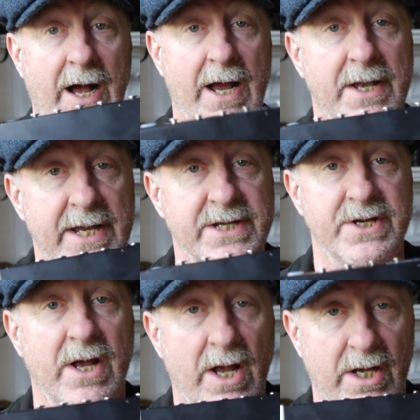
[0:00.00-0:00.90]
I
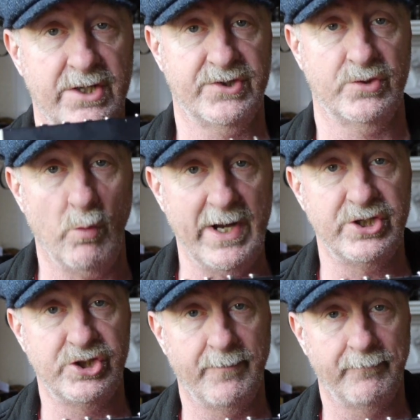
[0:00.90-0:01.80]
need a
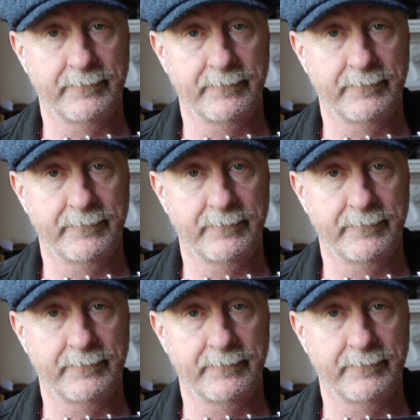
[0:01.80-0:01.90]
switch.